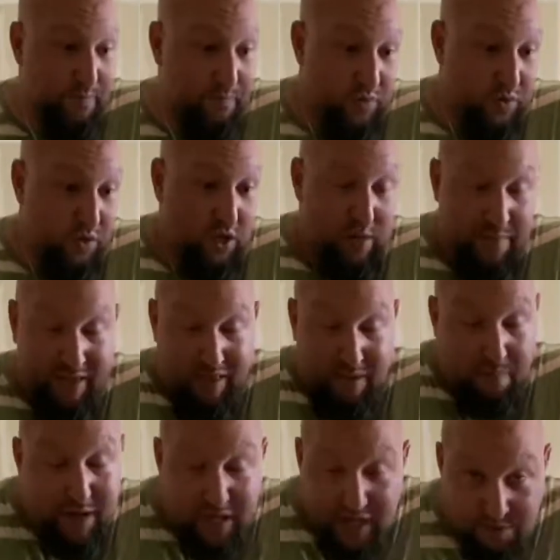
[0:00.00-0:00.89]
You can make
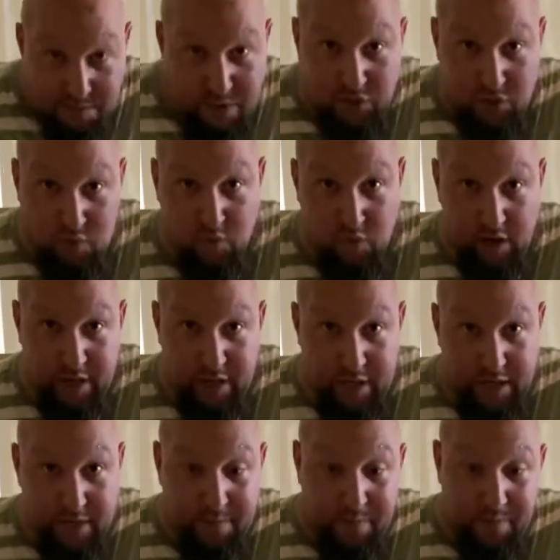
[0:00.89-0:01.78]
the biggest mess you
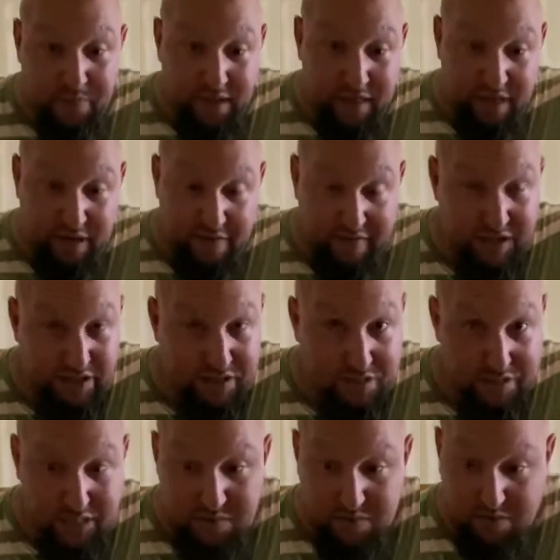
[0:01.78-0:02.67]
want, and then
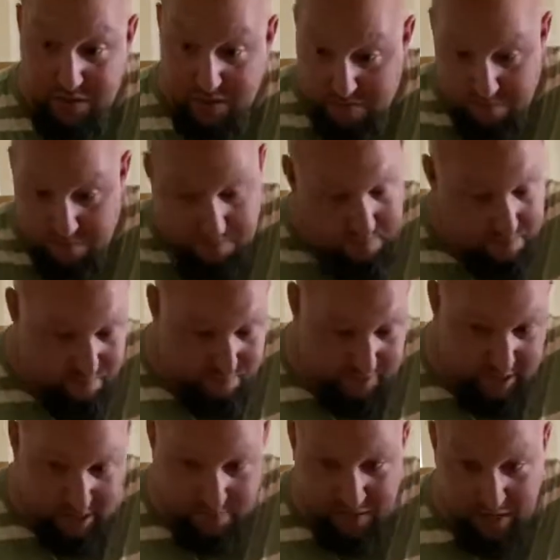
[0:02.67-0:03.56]
eventually just
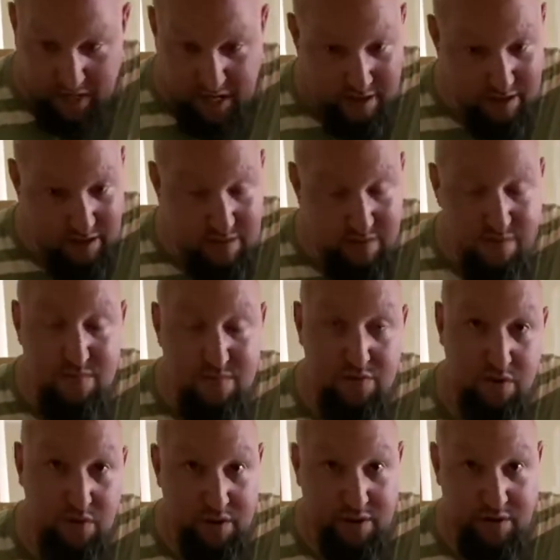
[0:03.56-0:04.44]
pick up the nylon,
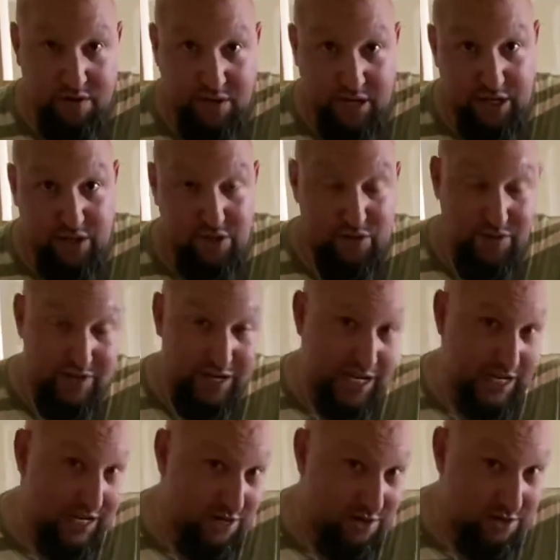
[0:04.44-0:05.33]
throw it in the trash. Do
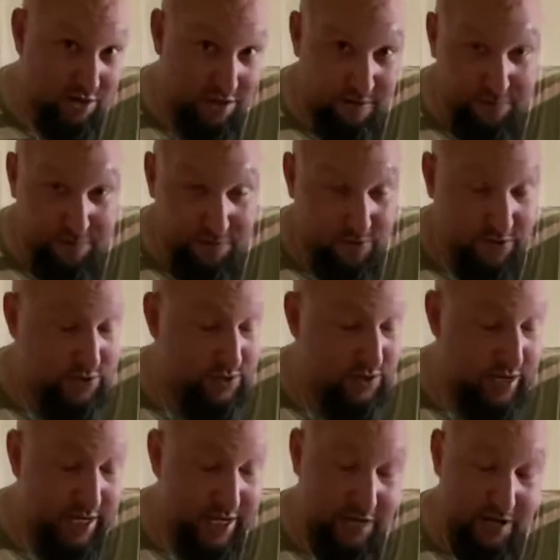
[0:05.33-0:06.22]
not get it on your floors, do
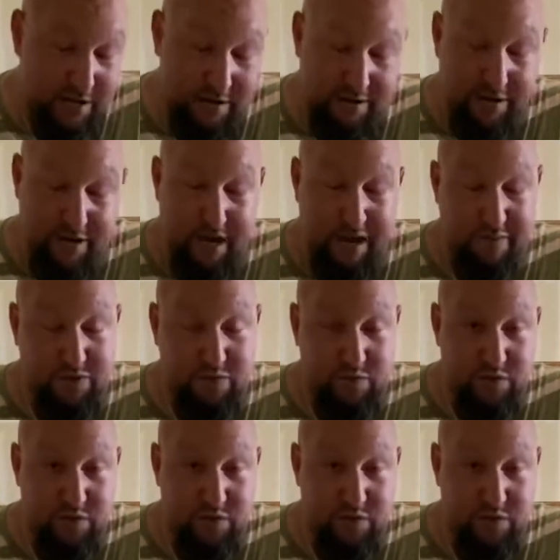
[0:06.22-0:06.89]
not get it on your tables.